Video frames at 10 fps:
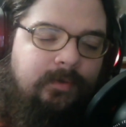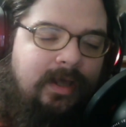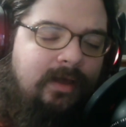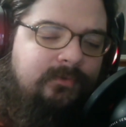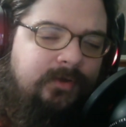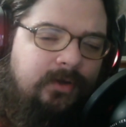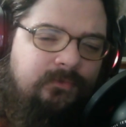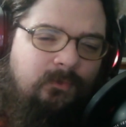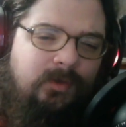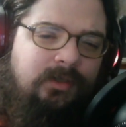have
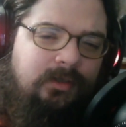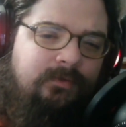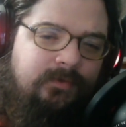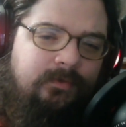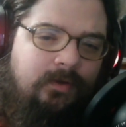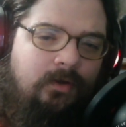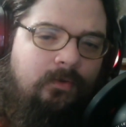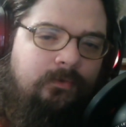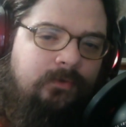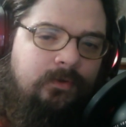enough will of their
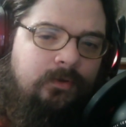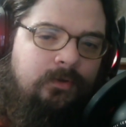own.